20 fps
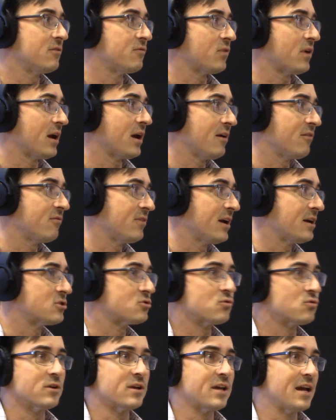If you have
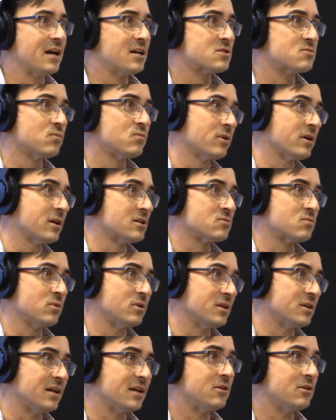natural gas, well, guess
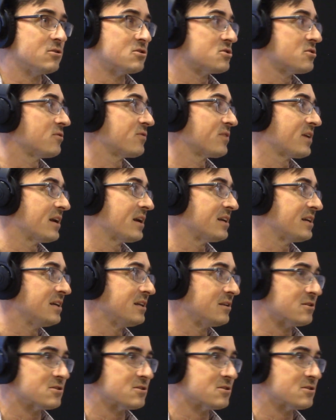what? Yeah, you still have got heat.